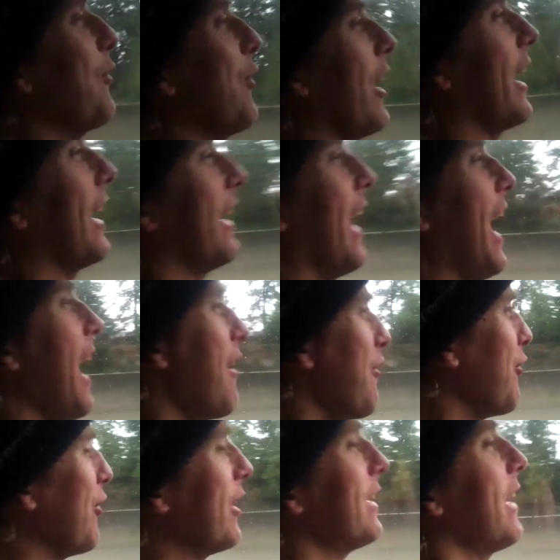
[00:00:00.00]
rain.
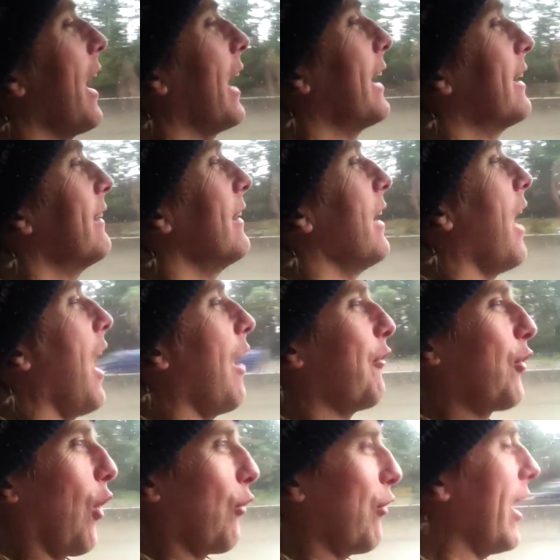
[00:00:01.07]
Every day. I've
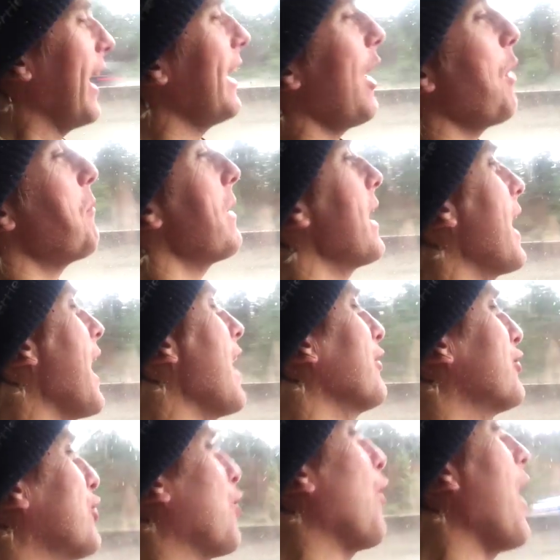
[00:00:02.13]
got rain up my
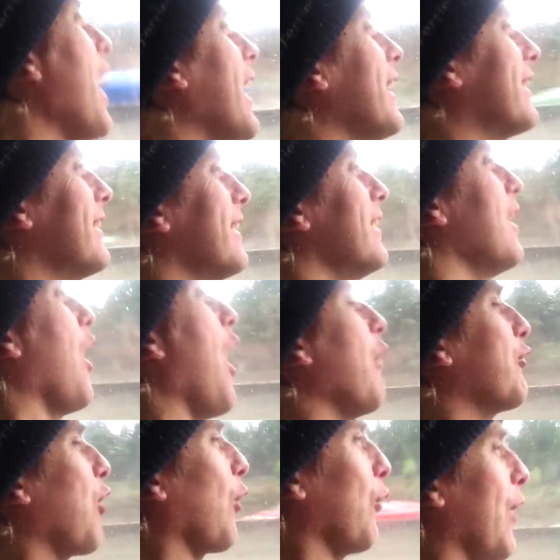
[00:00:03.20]
ass crack.
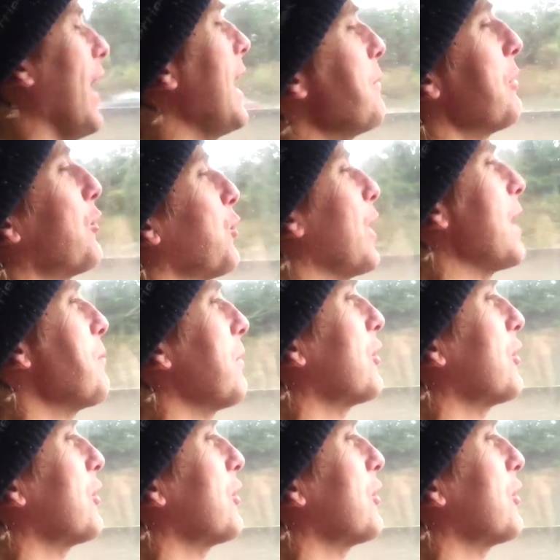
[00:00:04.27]
I've got rain between my